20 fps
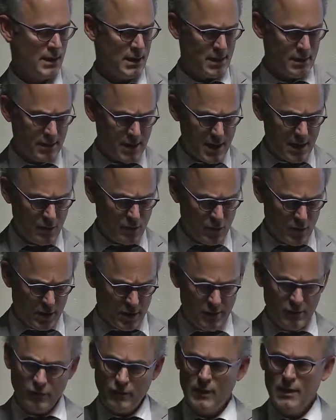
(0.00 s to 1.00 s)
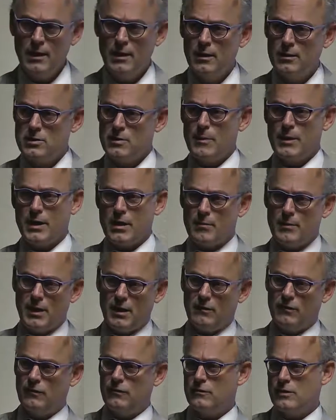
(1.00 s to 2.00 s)
and that was to become an
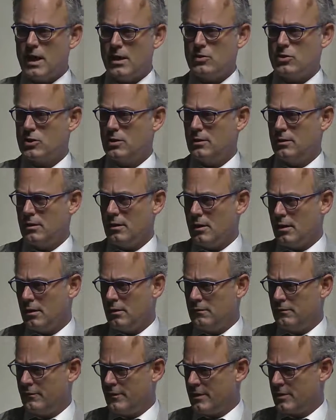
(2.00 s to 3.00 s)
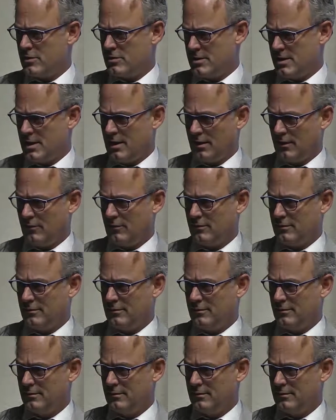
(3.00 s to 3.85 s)
extension of their cities.